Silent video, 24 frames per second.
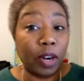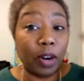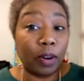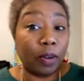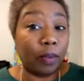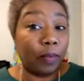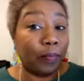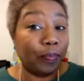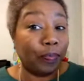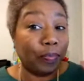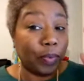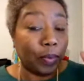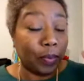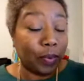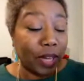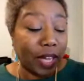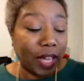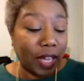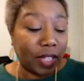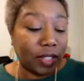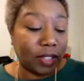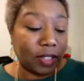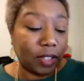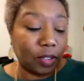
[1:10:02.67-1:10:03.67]
her.
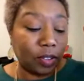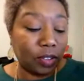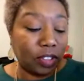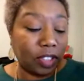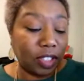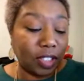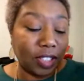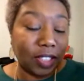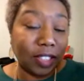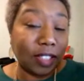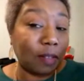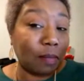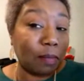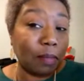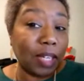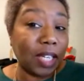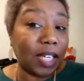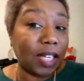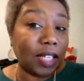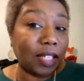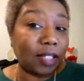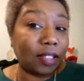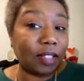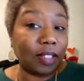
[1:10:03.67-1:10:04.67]
Okay. So she's
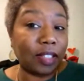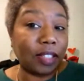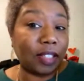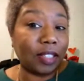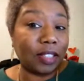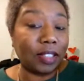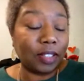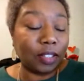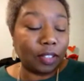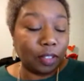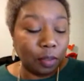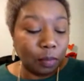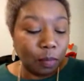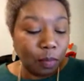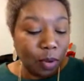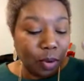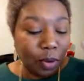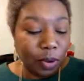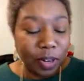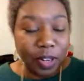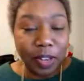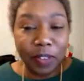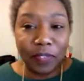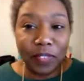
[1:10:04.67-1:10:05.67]
committed to at least two
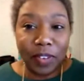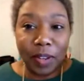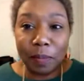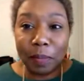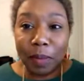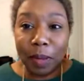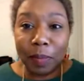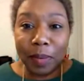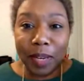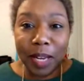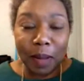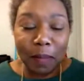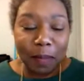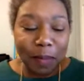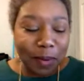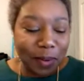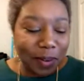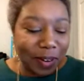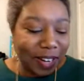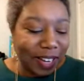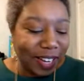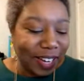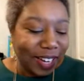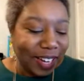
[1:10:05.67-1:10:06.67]
more, if not, maybe not more.
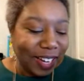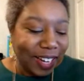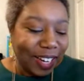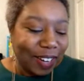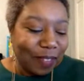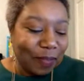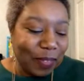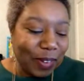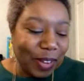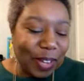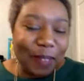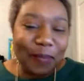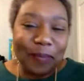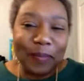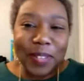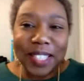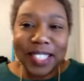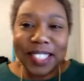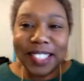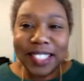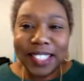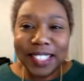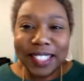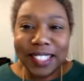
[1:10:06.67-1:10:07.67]
But
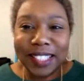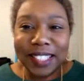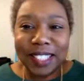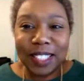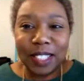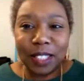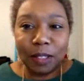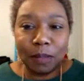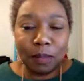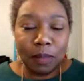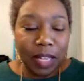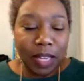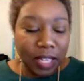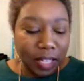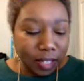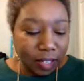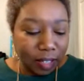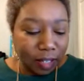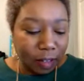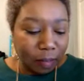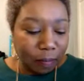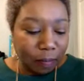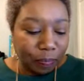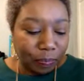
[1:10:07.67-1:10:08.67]
Business in
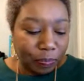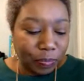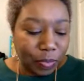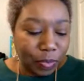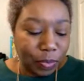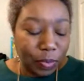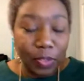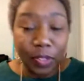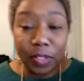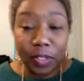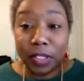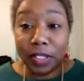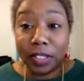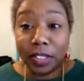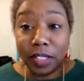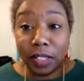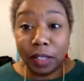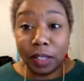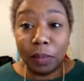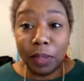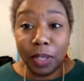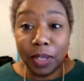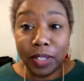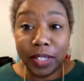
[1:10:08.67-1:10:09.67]
Jamaica is going
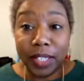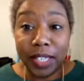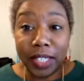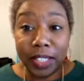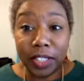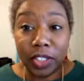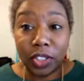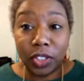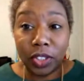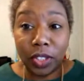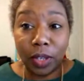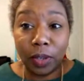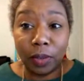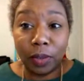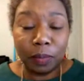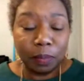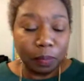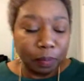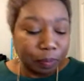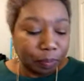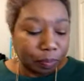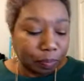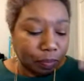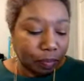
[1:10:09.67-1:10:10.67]
to be our next show.
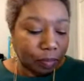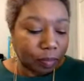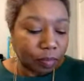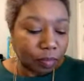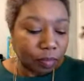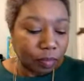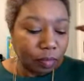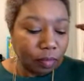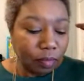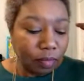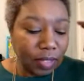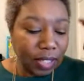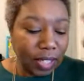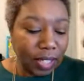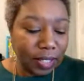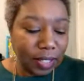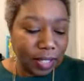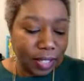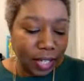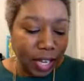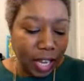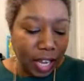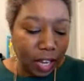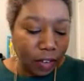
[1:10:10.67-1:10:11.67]
And
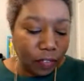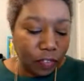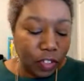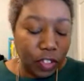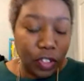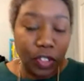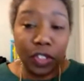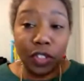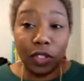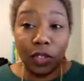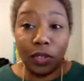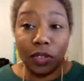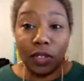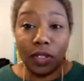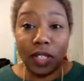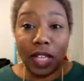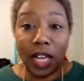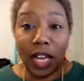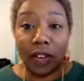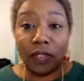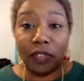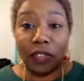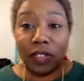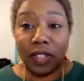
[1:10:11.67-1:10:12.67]
then after do
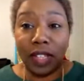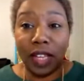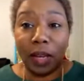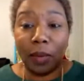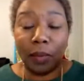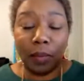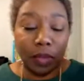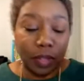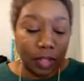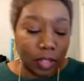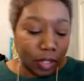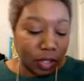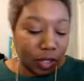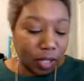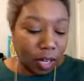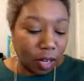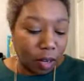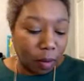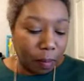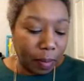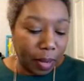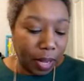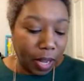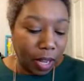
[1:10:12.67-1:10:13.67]
after that, we're going to talk
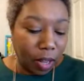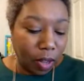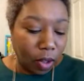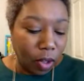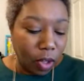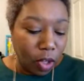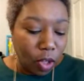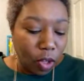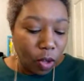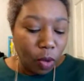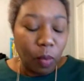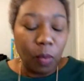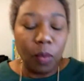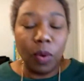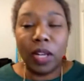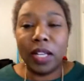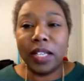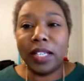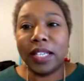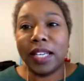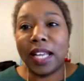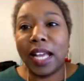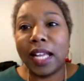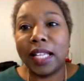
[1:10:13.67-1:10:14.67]
about
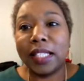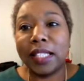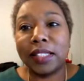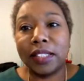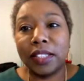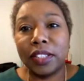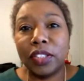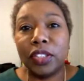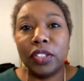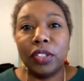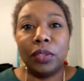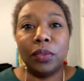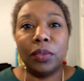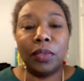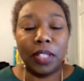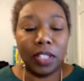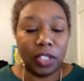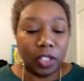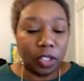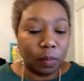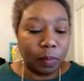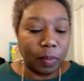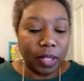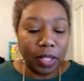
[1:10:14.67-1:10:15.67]
what not to do in
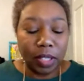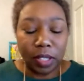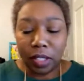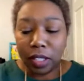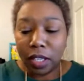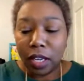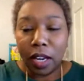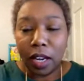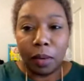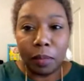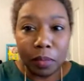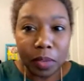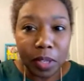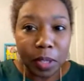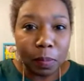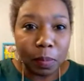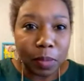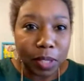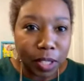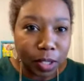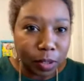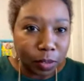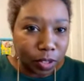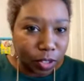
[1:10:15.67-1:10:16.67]
Jamaica. Y'all, I'm reading my
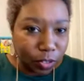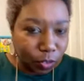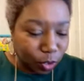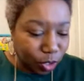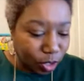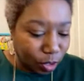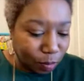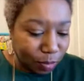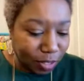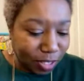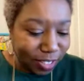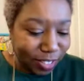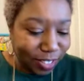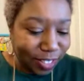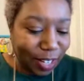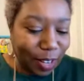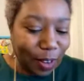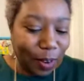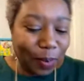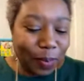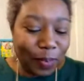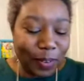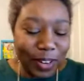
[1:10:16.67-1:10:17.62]
notes. You see me looking.